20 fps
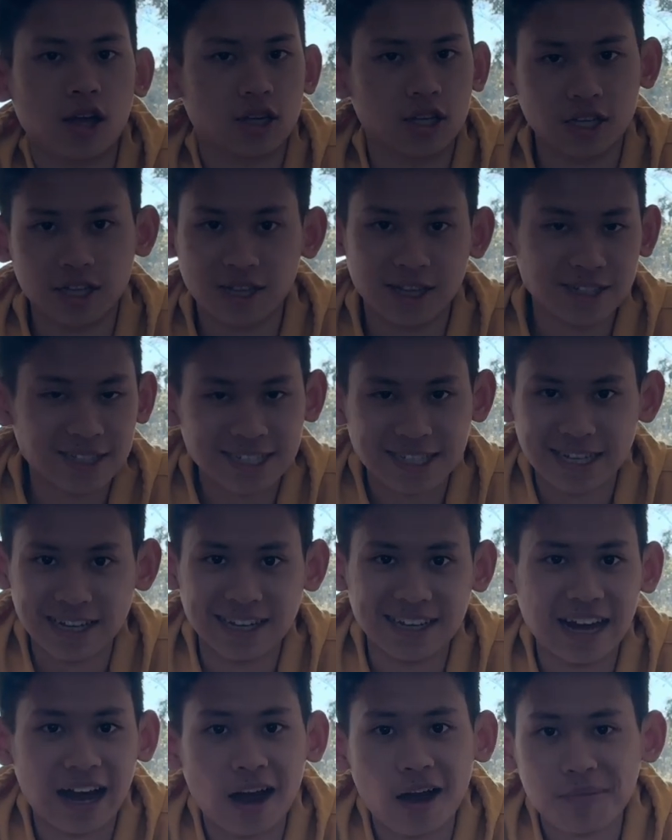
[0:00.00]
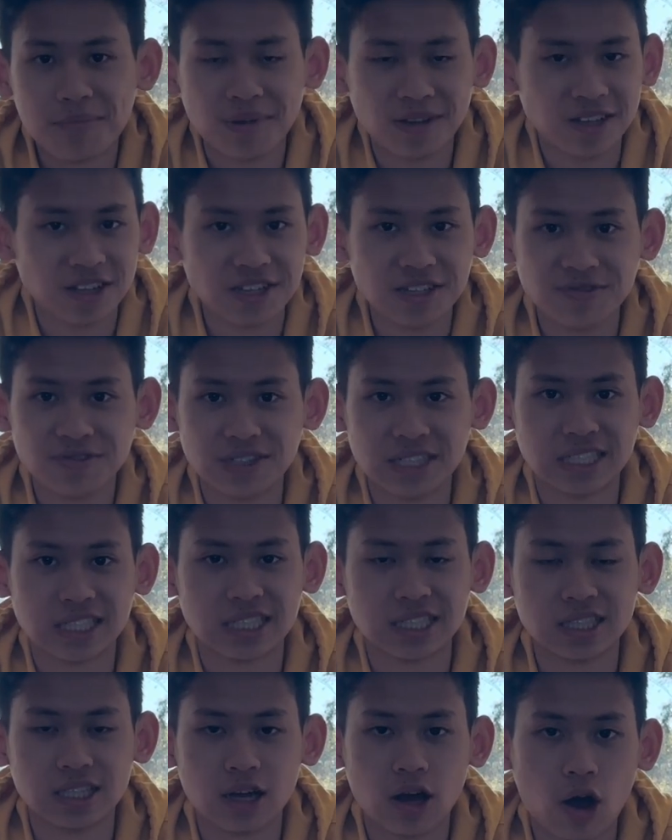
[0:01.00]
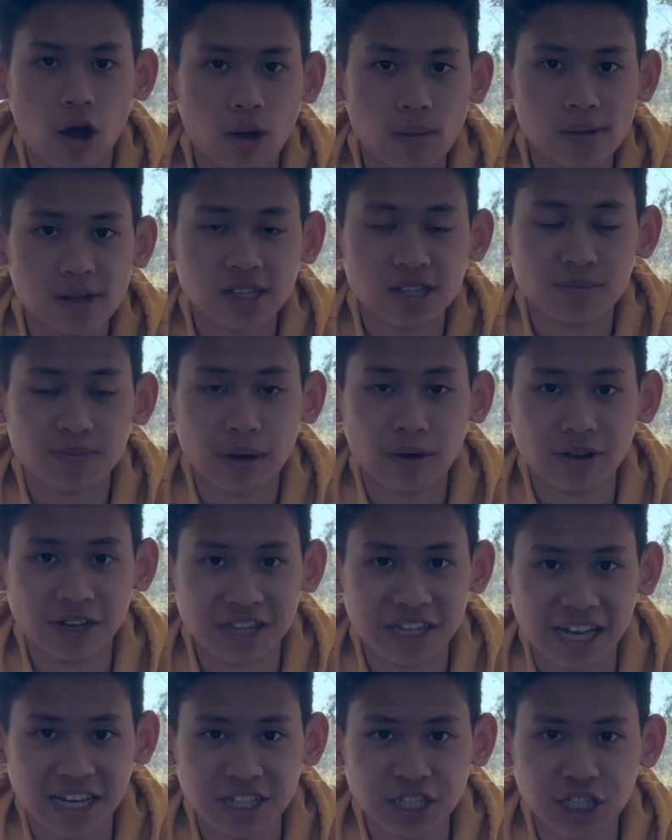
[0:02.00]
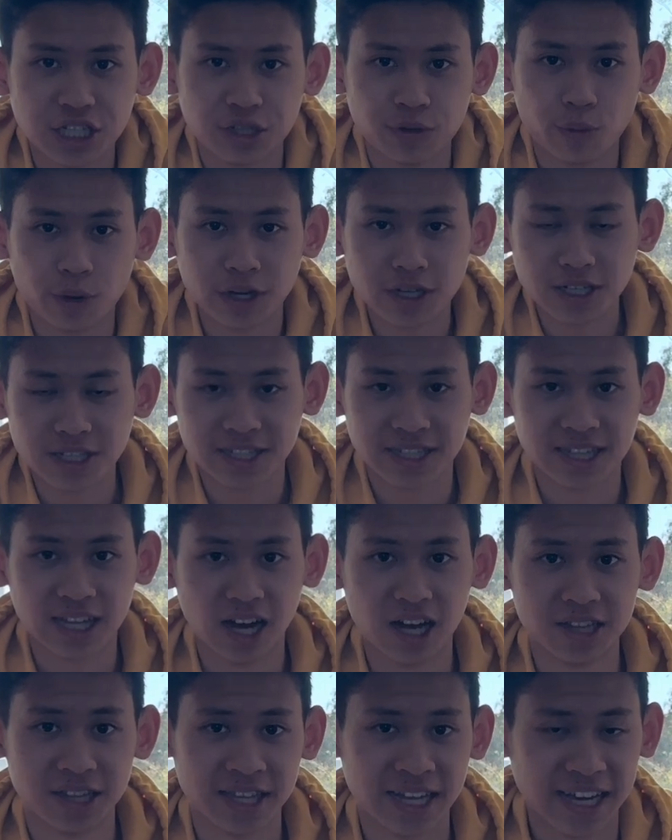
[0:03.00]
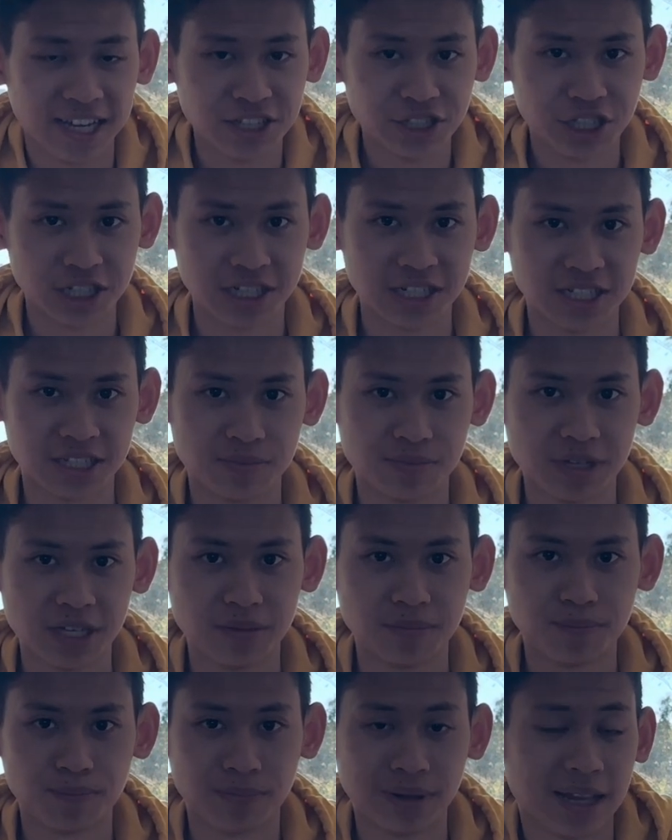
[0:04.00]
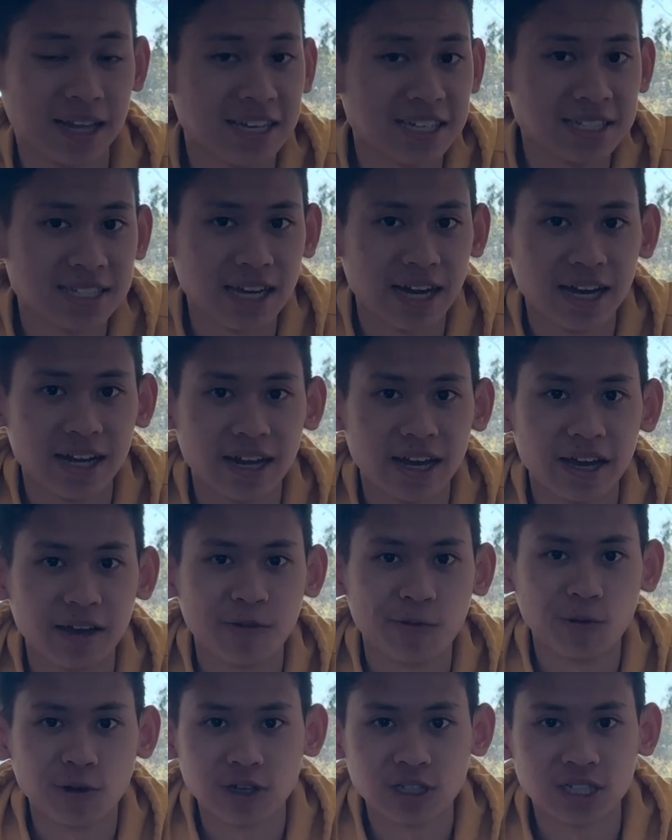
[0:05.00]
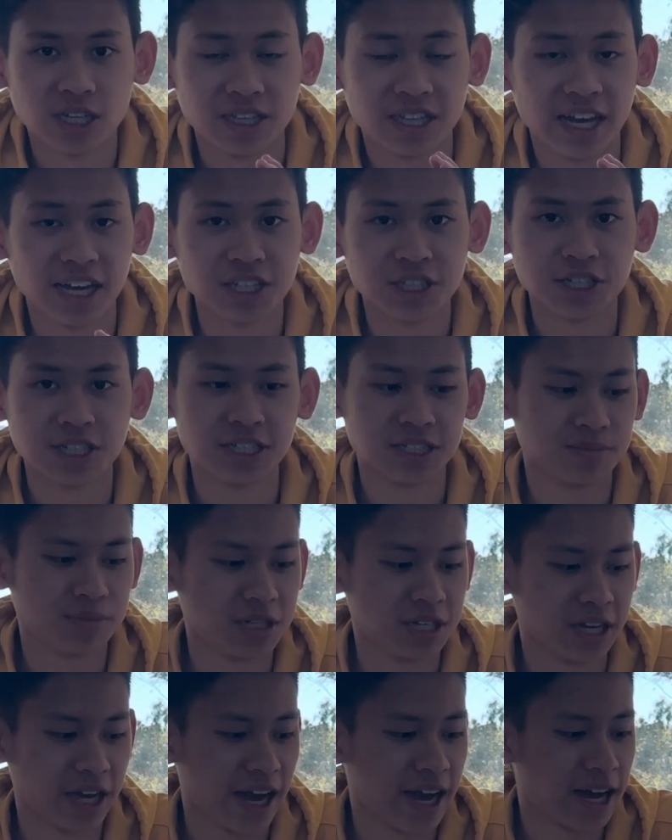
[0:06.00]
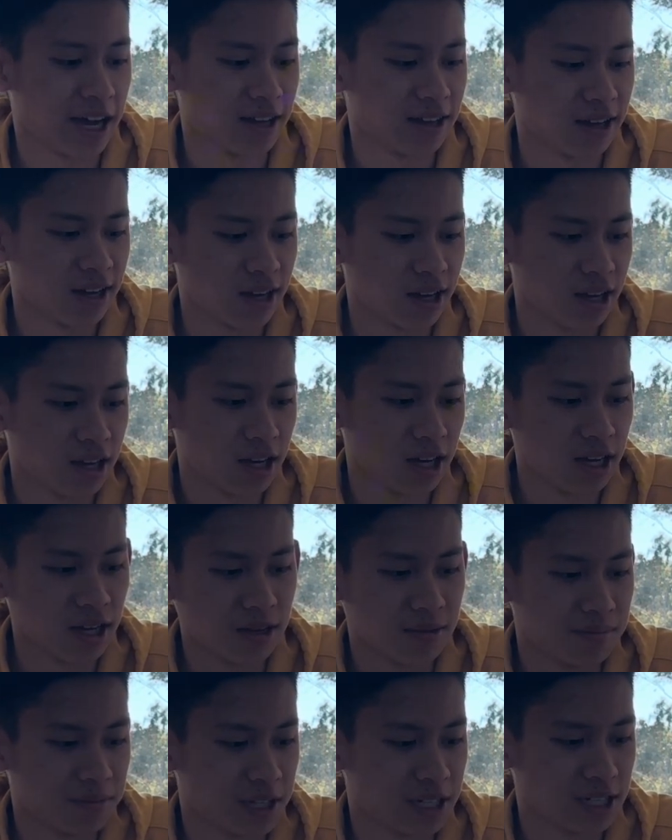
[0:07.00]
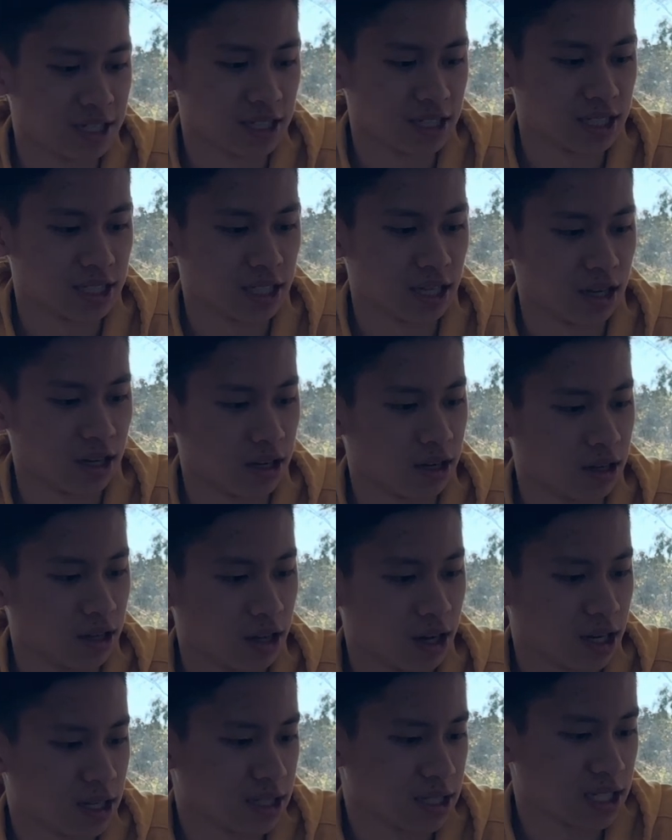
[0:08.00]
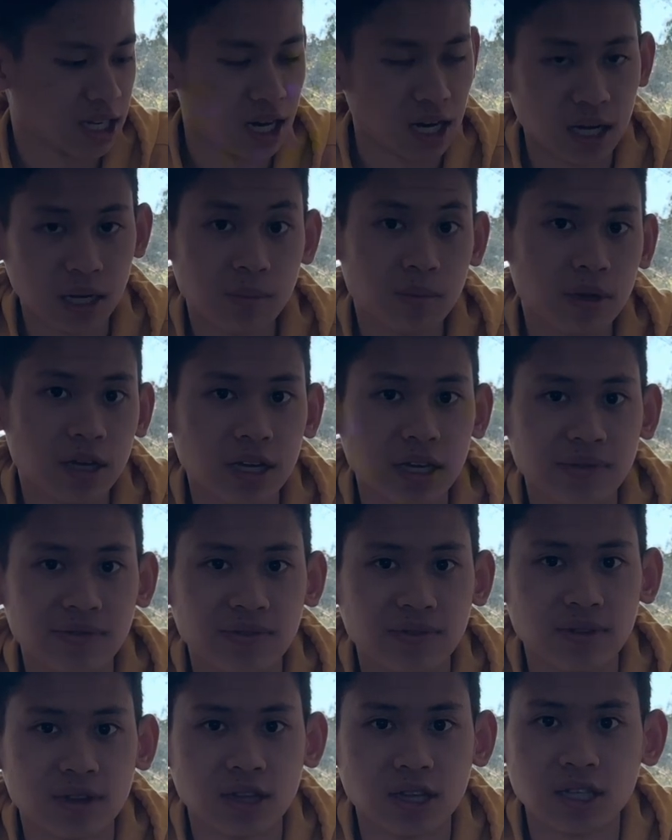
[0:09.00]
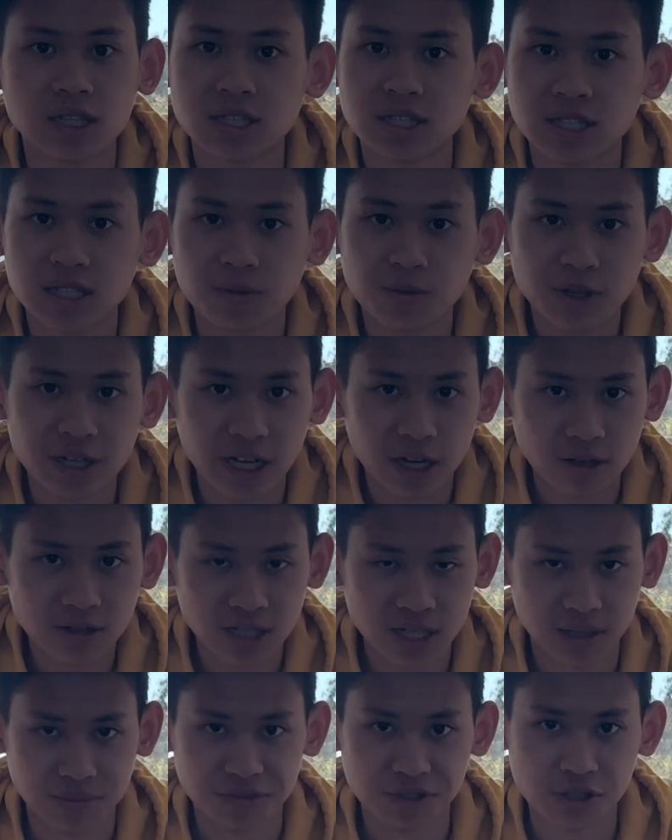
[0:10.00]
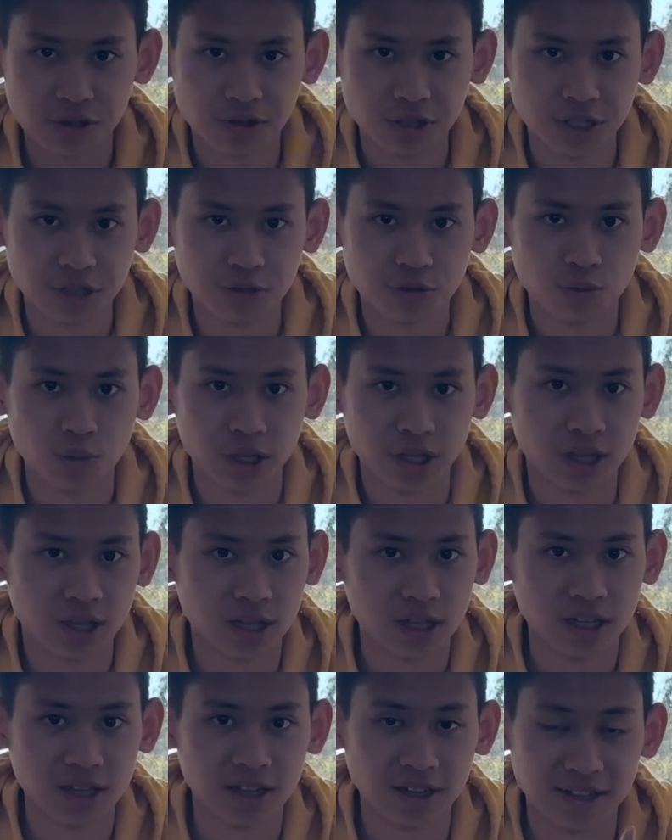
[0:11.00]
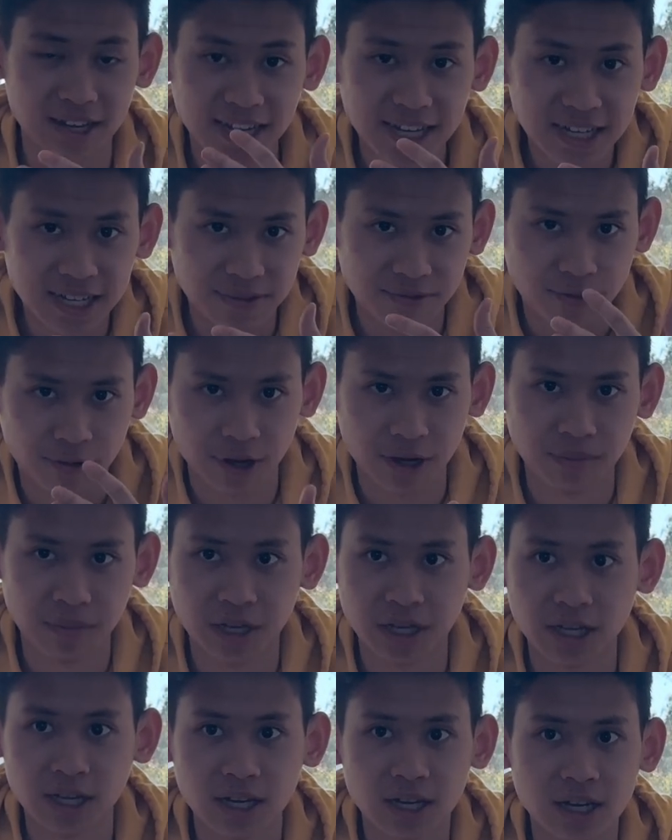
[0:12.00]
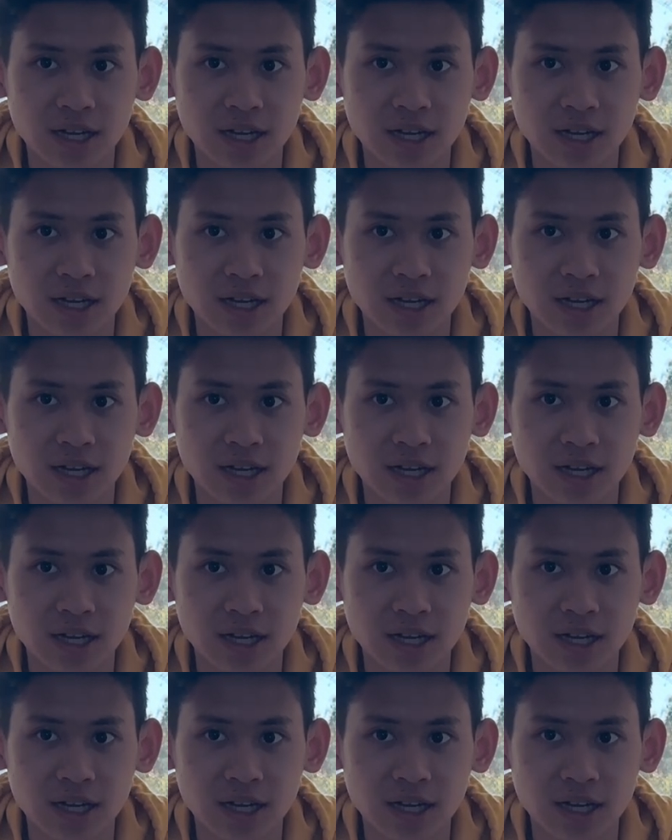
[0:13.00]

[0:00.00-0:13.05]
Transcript: In this case, I believe it's always about attention, where the attention is being placed at and where's attention is being at. Because a lot of time, if someone else comes to you with the negative framing,